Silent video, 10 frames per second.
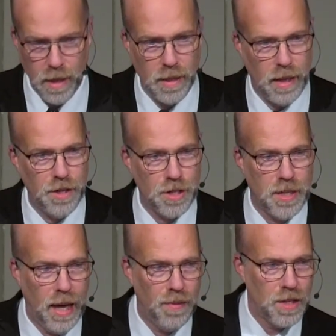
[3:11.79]
To
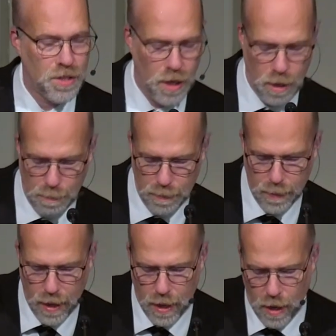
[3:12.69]
understand this psalm,
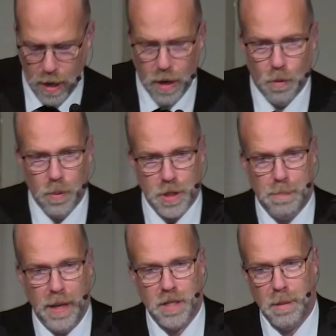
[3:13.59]
we'll
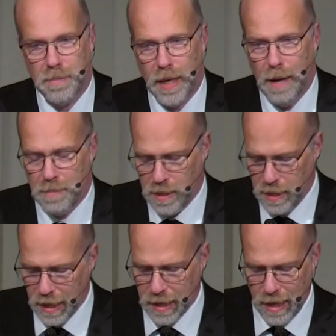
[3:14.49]
spend some time to
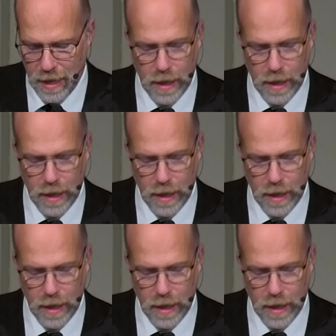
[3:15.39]
dig